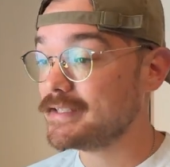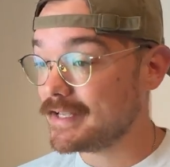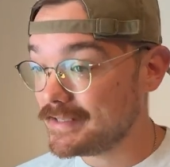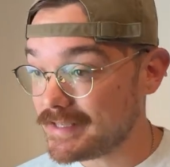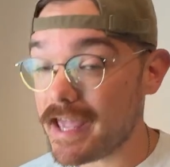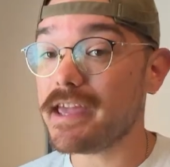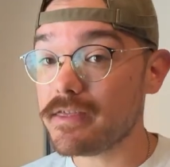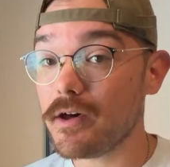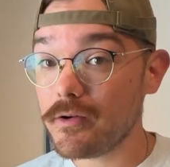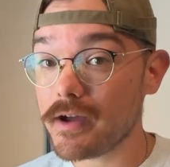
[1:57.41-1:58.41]
Today
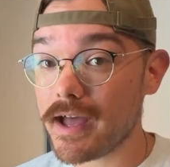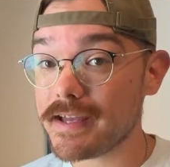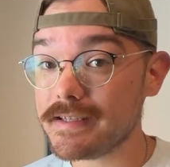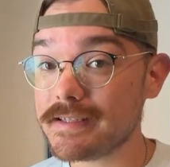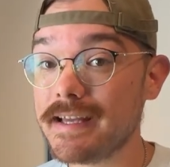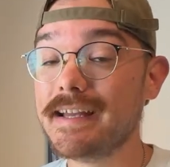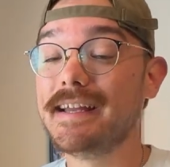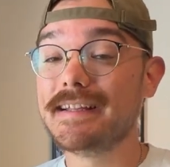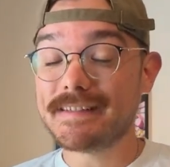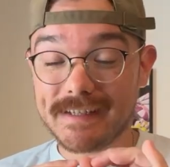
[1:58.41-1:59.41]
though, guys,
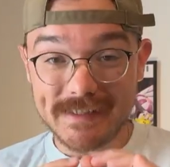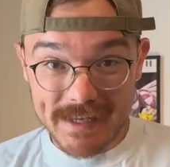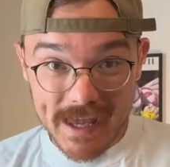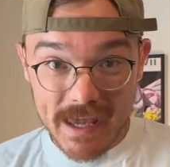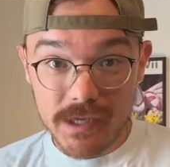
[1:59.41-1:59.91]
today